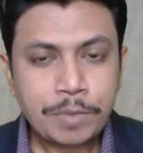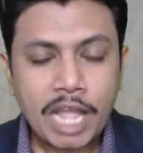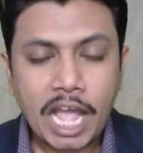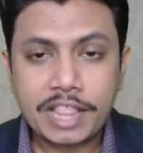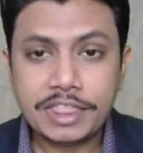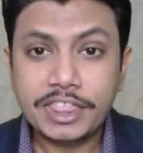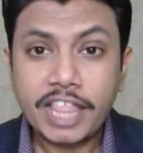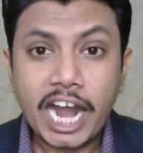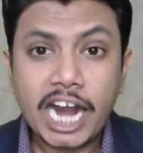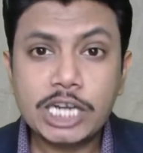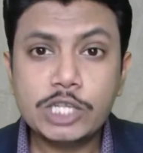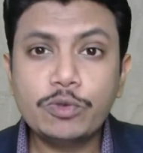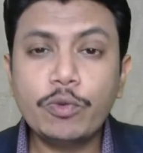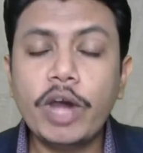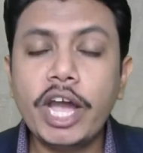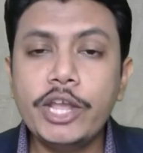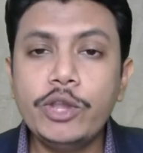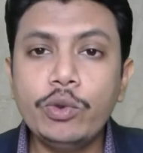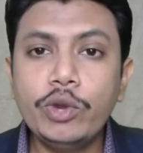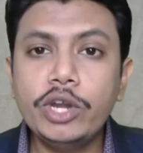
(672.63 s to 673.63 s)
And that's
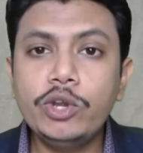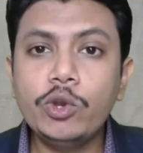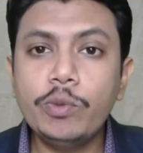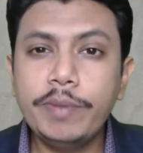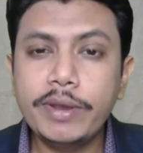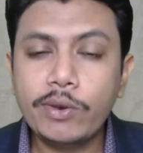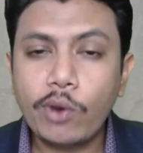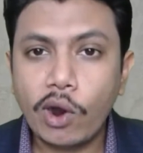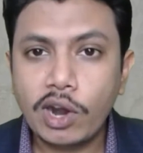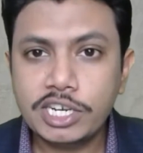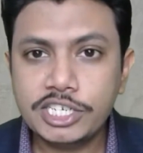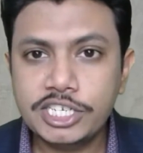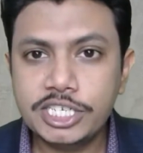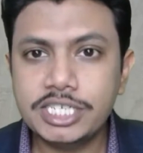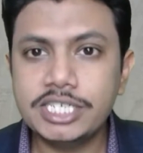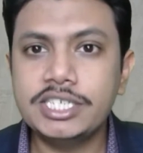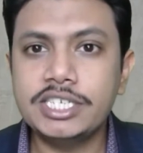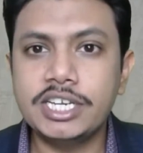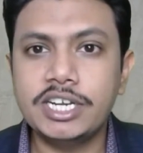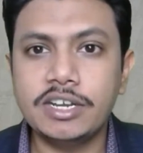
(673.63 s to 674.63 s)
why you need to be
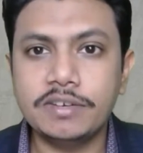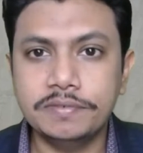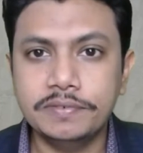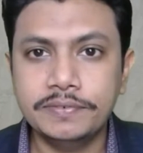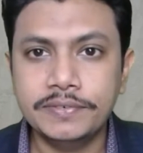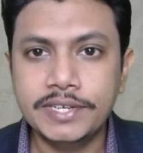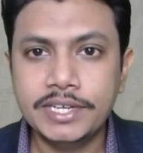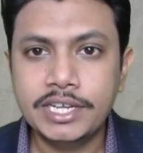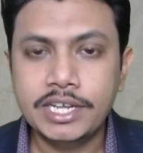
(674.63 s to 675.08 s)
conscious enough.